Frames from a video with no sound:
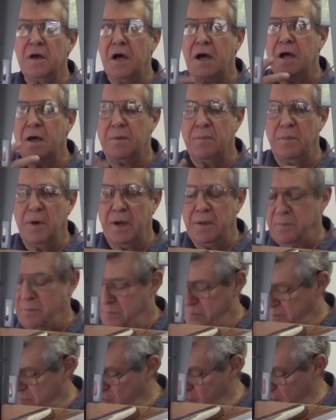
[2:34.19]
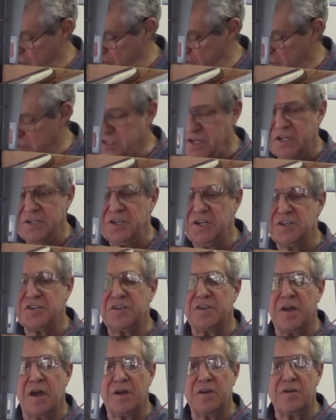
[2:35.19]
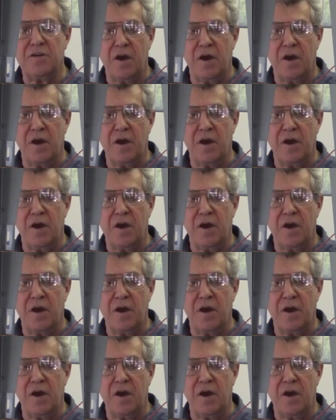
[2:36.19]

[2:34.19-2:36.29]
By doing this, I just